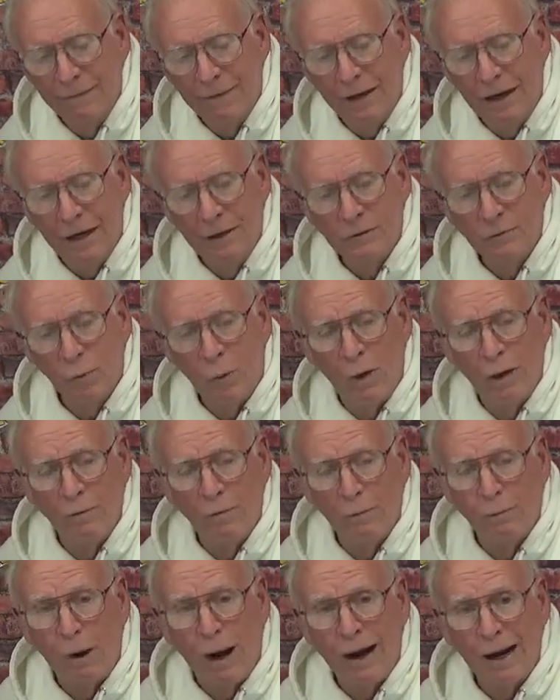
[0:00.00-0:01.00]
Here's one
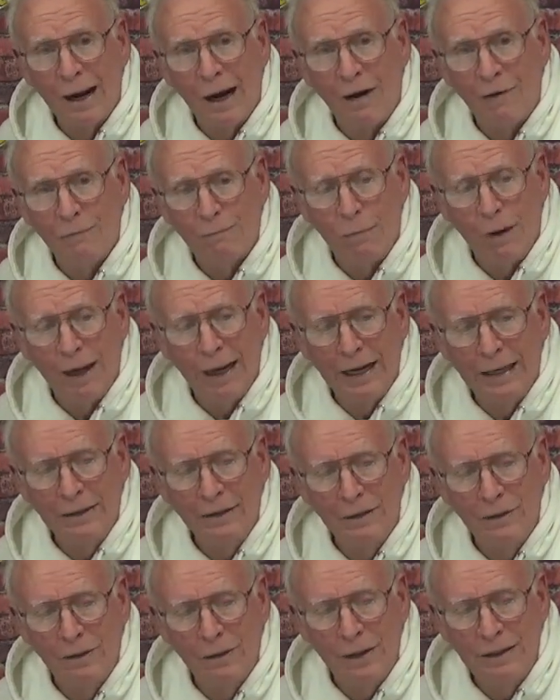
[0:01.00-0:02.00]
with break-off
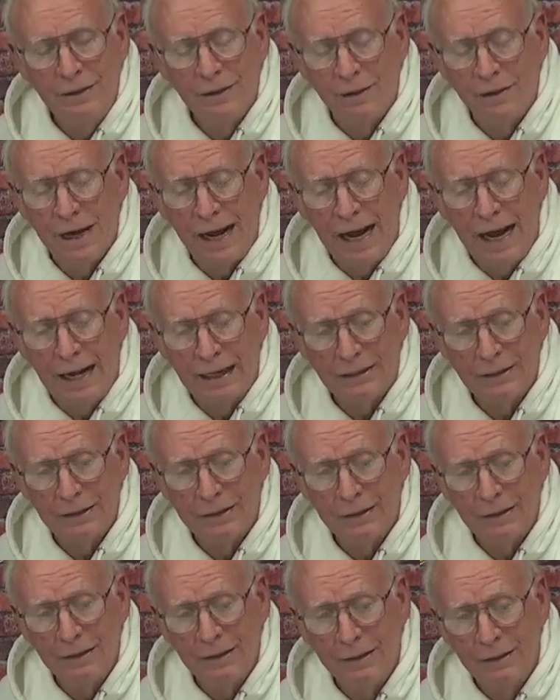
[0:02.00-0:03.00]
blades. These are
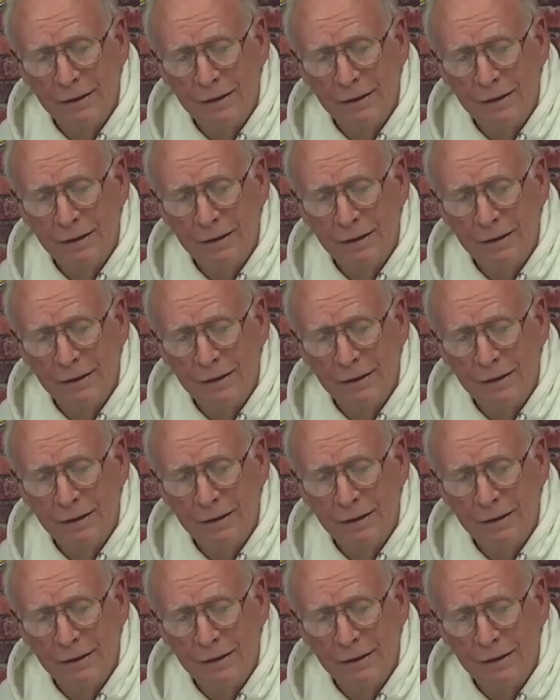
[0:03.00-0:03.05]
nice.